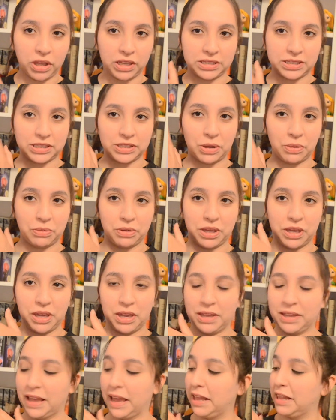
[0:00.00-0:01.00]
It's so
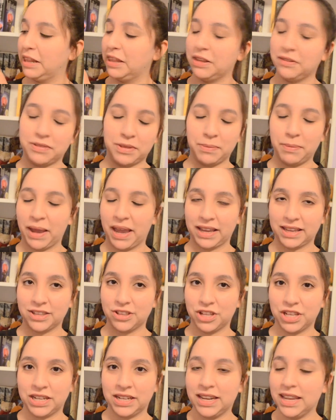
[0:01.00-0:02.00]
cute. I love the
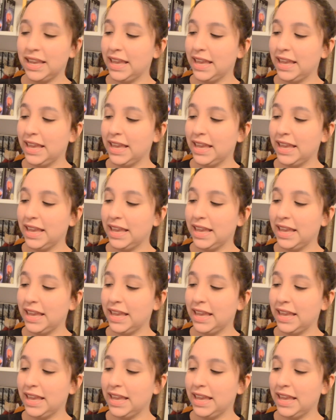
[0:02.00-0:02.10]
packaging.